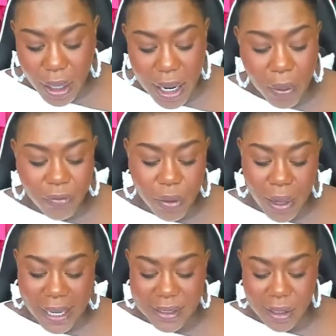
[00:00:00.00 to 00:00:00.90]

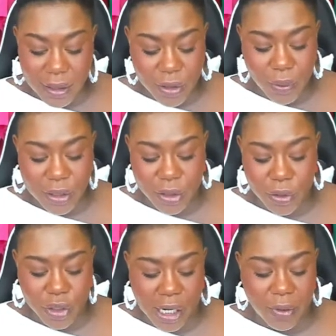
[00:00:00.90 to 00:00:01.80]
However, white is also
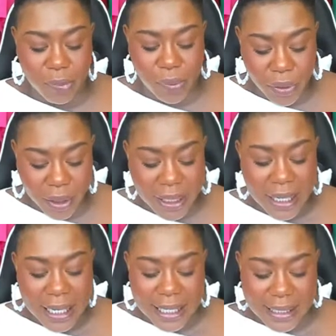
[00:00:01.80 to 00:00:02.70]
associated with
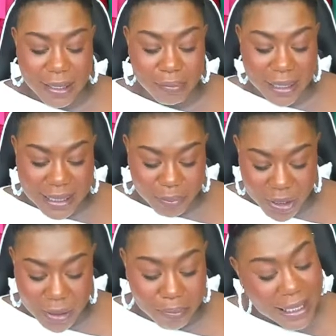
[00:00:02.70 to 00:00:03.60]
purity,
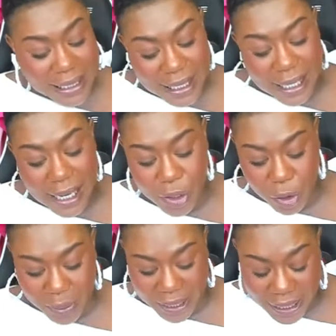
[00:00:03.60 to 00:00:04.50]
simplicity,
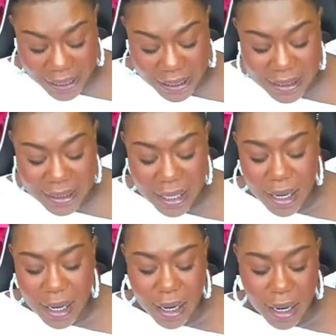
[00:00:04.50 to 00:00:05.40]
and new beginnings.
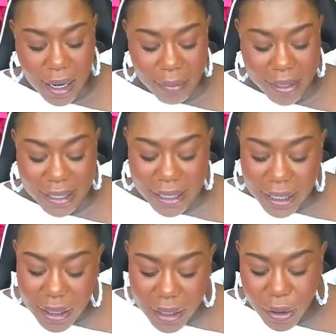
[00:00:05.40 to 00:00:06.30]
In
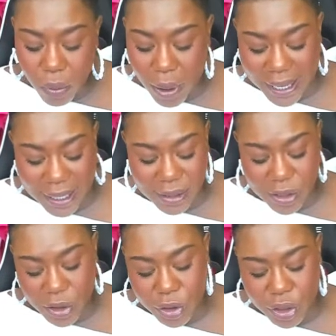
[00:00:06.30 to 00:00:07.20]
India, white
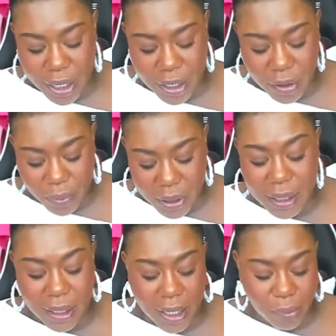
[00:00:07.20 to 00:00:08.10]
is associated
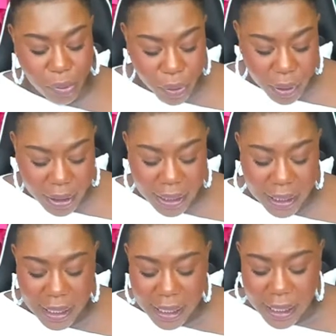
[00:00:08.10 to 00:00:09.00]
with, again,
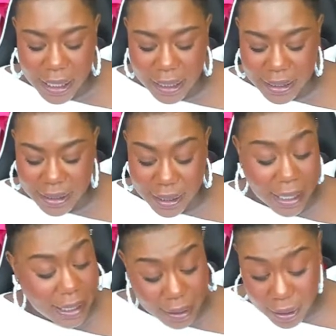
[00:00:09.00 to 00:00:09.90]
purity and is
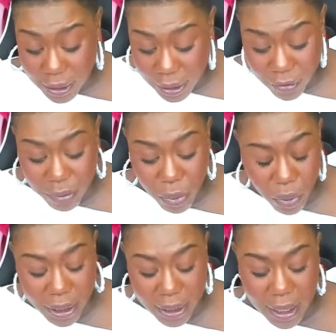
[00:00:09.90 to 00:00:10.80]
the color of
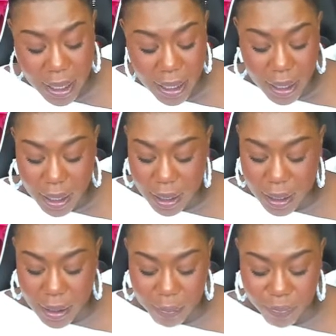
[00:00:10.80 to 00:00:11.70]
mourning.
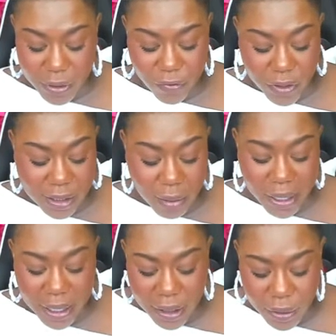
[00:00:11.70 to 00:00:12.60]
For
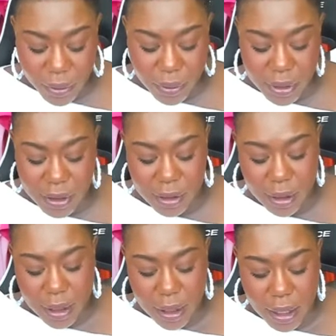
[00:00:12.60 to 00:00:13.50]
some
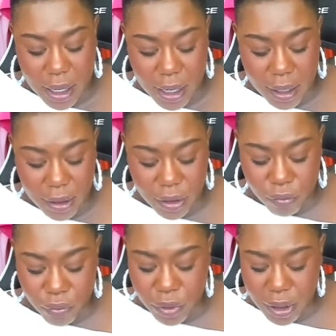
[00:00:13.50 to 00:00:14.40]
Hindus,
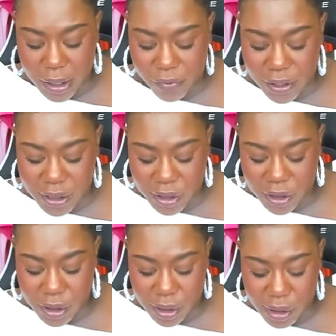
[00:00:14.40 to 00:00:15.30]
the root of
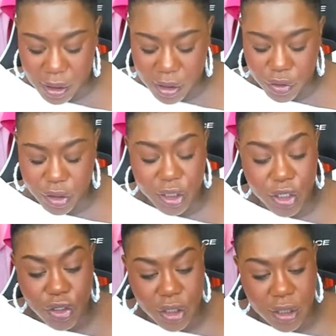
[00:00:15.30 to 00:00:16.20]
this
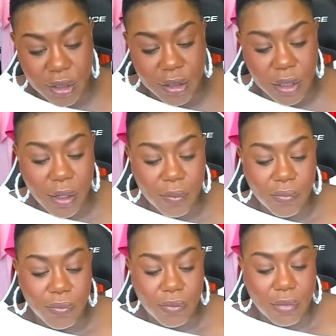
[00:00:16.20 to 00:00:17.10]
traditions
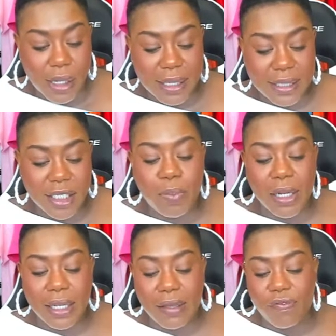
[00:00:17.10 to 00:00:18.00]
is the
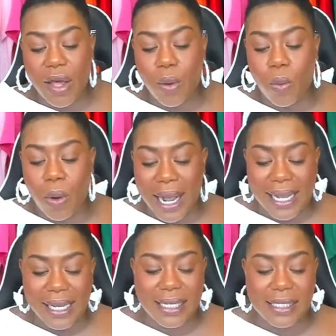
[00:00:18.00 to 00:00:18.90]
belief that
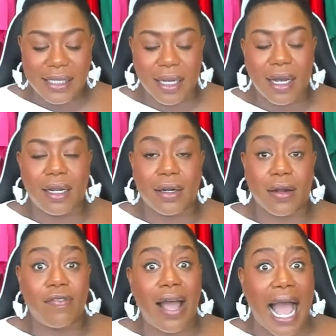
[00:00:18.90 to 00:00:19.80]
white is the
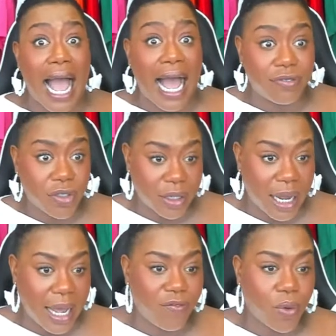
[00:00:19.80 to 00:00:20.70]
color of
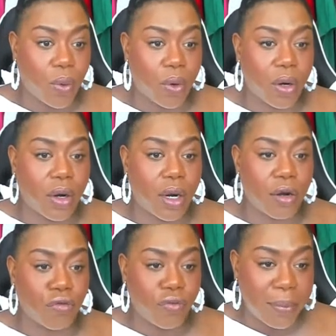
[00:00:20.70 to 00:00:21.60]
afterlife
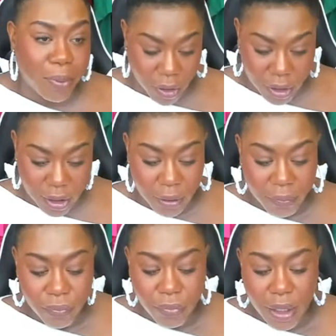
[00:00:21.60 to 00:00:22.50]
or a rebirth.
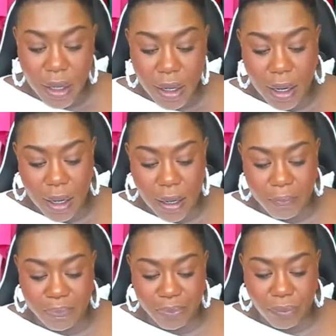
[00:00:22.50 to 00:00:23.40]

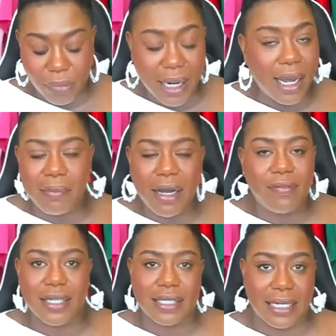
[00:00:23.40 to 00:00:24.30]
And I'm
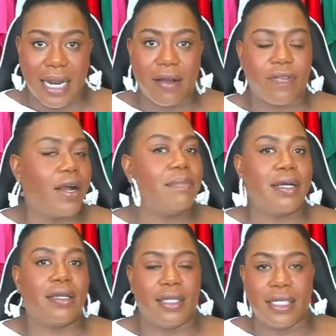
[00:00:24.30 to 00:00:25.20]
obviously not
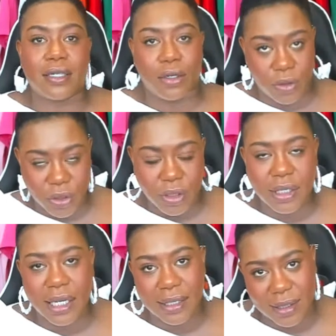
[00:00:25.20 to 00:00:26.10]
from these
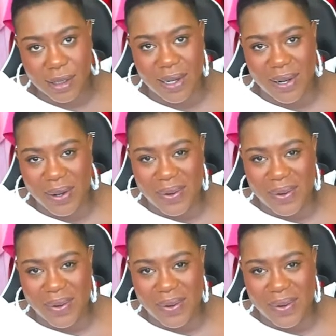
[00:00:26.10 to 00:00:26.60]
cultures, and so